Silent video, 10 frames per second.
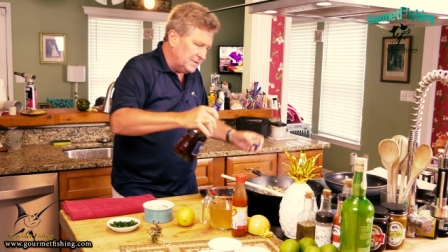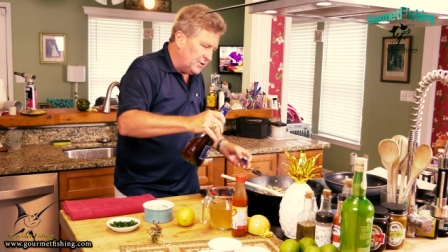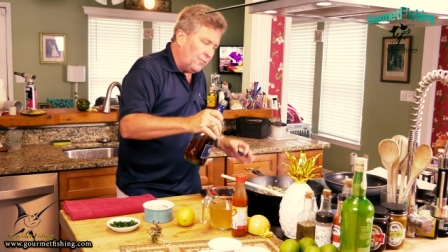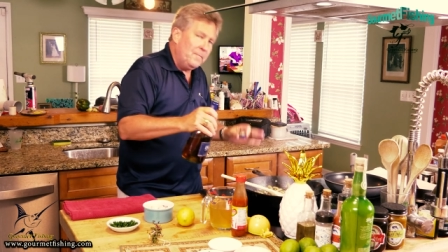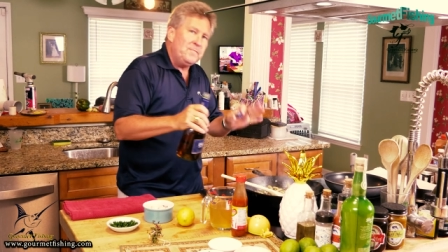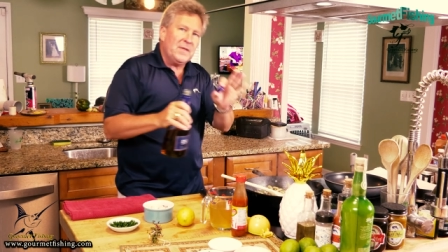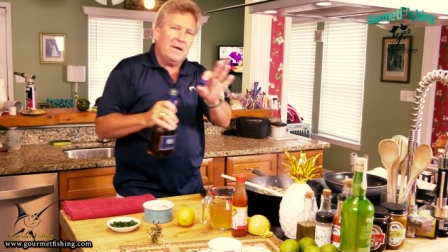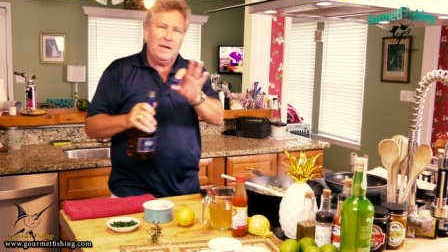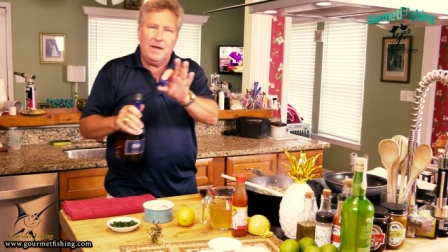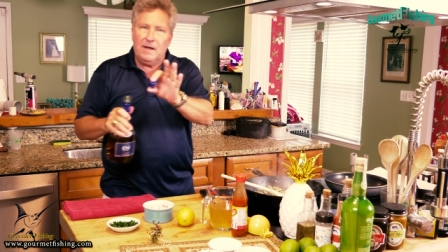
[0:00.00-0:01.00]
So,
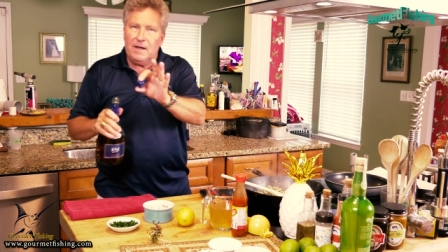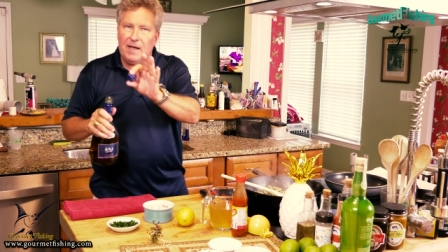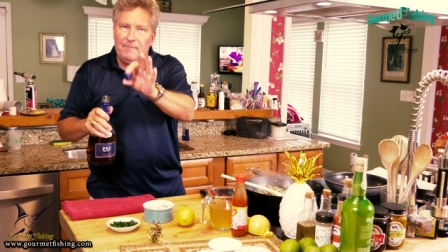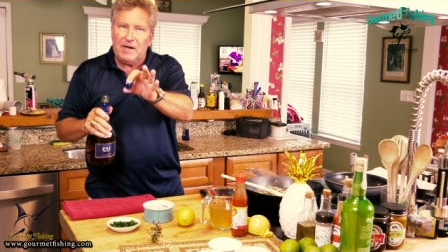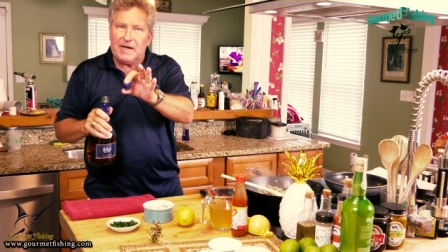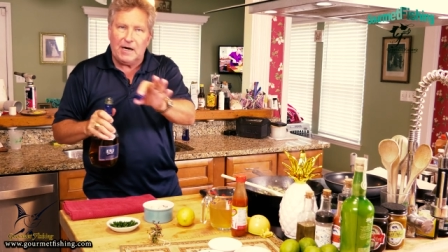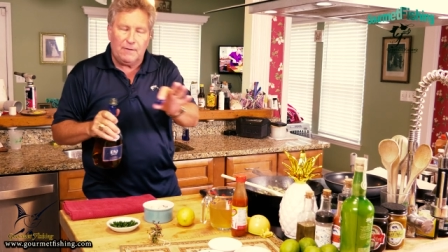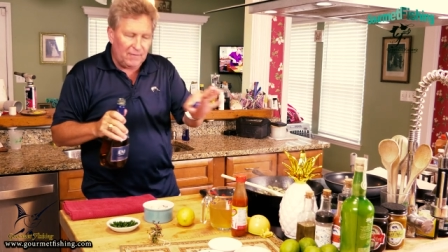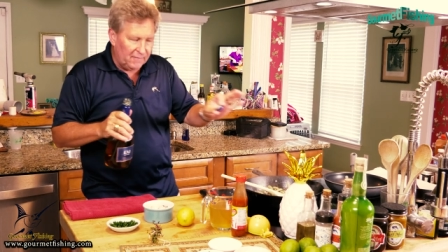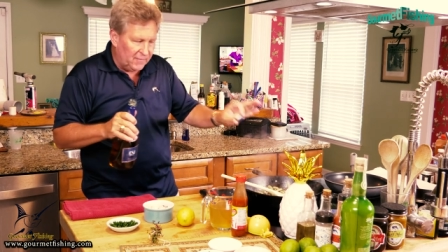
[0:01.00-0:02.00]
and be
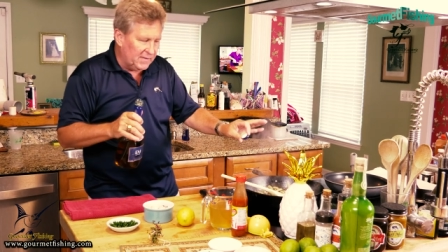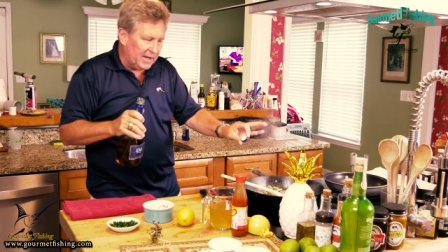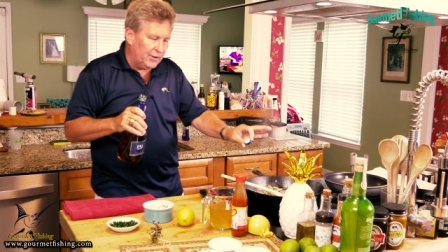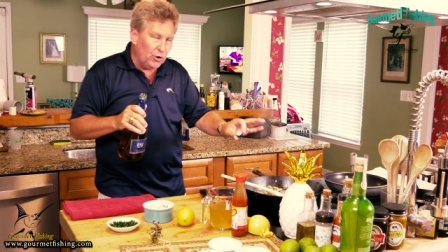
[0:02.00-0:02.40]
careful if you've got an